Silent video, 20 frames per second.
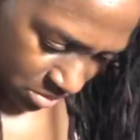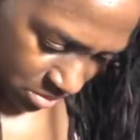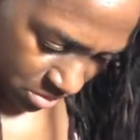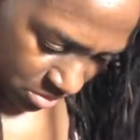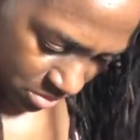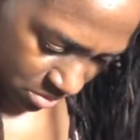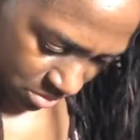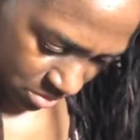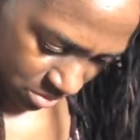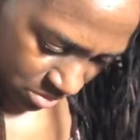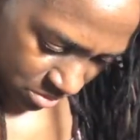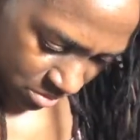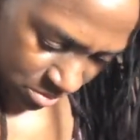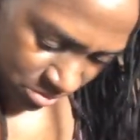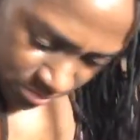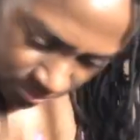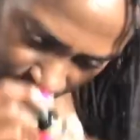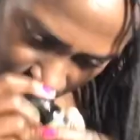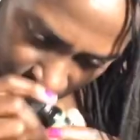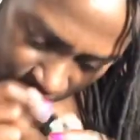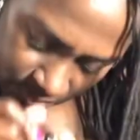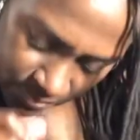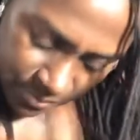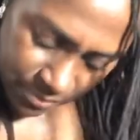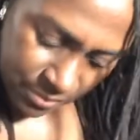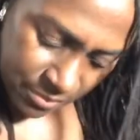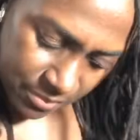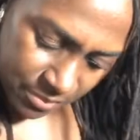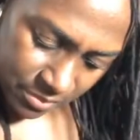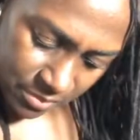
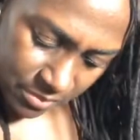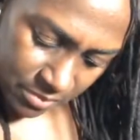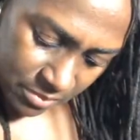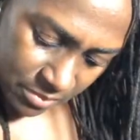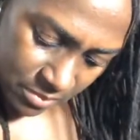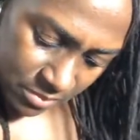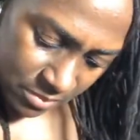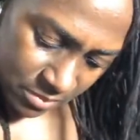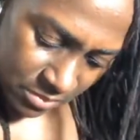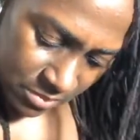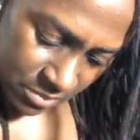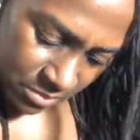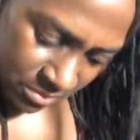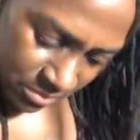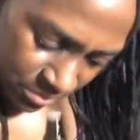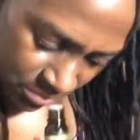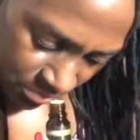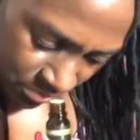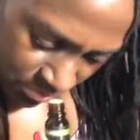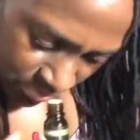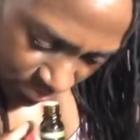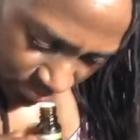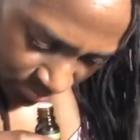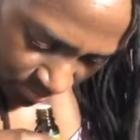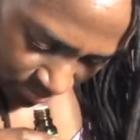No one is speaking in this clip.